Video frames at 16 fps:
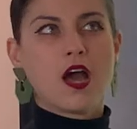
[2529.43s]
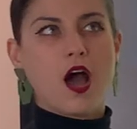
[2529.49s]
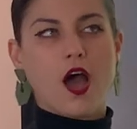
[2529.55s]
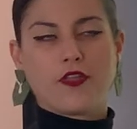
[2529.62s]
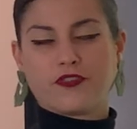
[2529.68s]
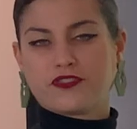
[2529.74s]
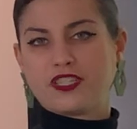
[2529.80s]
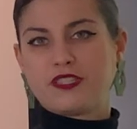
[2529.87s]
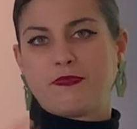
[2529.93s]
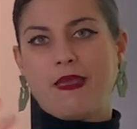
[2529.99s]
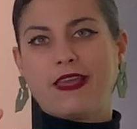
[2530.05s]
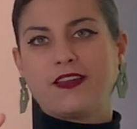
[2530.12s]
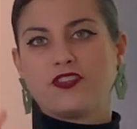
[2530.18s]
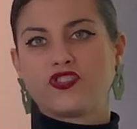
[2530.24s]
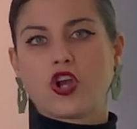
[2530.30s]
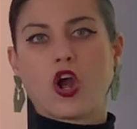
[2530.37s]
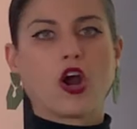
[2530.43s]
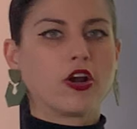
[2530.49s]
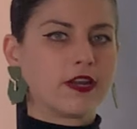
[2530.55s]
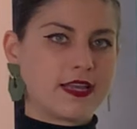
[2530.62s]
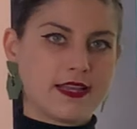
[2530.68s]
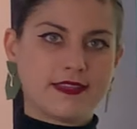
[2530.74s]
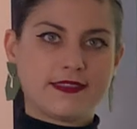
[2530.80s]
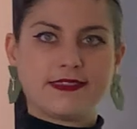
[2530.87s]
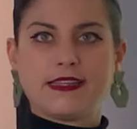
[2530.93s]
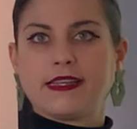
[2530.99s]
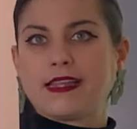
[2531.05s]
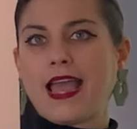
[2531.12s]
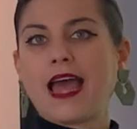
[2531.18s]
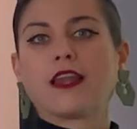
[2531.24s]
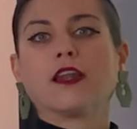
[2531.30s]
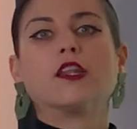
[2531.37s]
other Spanish artists and
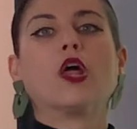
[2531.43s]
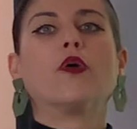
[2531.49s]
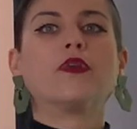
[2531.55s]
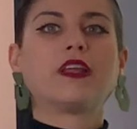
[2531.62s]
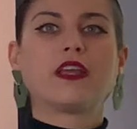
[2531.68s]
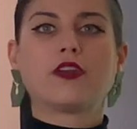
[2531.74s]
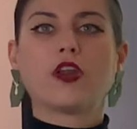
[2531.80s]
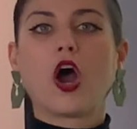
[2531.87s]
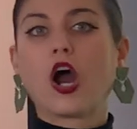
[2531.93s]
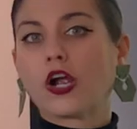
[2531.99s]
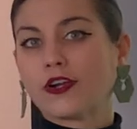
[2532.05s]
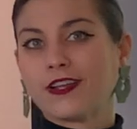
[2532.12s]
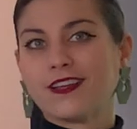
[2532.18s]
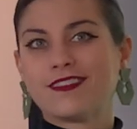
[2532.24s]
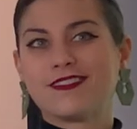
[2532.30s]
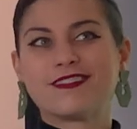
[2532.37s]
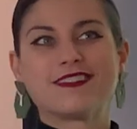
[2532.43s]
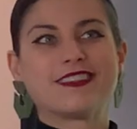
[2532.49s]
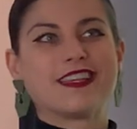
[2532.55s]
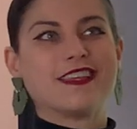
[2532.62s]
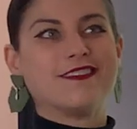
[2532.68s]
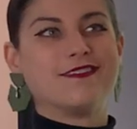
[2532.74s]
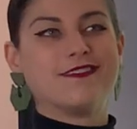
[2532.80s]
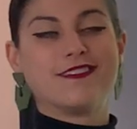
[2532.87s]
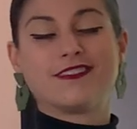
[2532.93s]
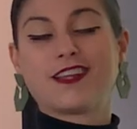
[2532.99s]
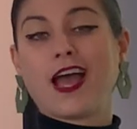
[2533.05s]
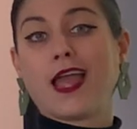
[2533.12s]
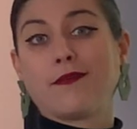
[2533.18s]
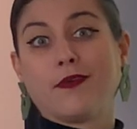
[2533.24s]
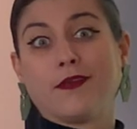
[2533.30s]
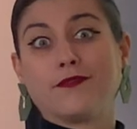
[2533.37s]
Catalonian artists in the
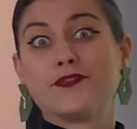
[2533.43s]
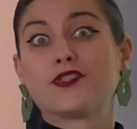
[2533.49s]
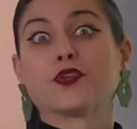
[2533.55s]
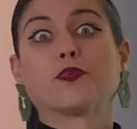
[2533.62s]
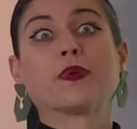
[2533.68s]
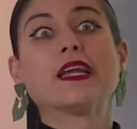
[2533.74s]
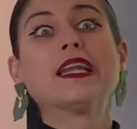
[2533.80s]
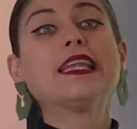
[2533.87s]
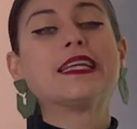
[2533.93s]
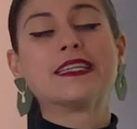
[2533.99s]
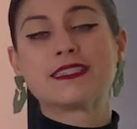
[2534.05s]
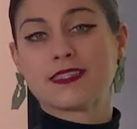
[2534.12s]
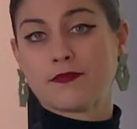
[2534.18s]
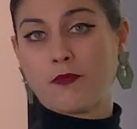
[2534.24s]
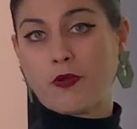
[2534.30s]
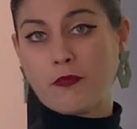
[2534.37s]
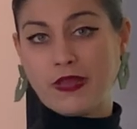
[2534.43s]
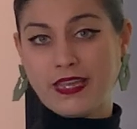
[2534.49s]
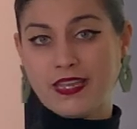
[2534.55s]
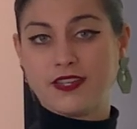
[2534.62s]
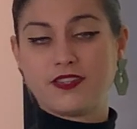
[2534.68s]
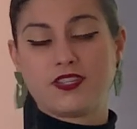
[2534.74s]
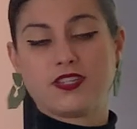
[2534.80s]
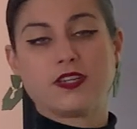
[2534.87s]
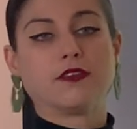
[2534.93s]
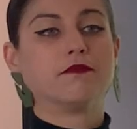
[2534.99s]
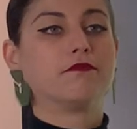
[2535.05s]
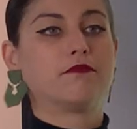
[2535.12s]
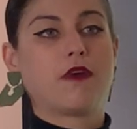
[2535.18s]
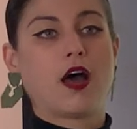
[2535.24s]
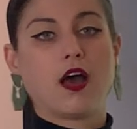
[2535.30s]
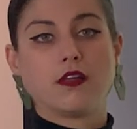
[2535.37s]
time of Surrealism when we get to
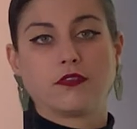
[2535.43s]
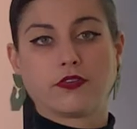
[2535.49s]
uh,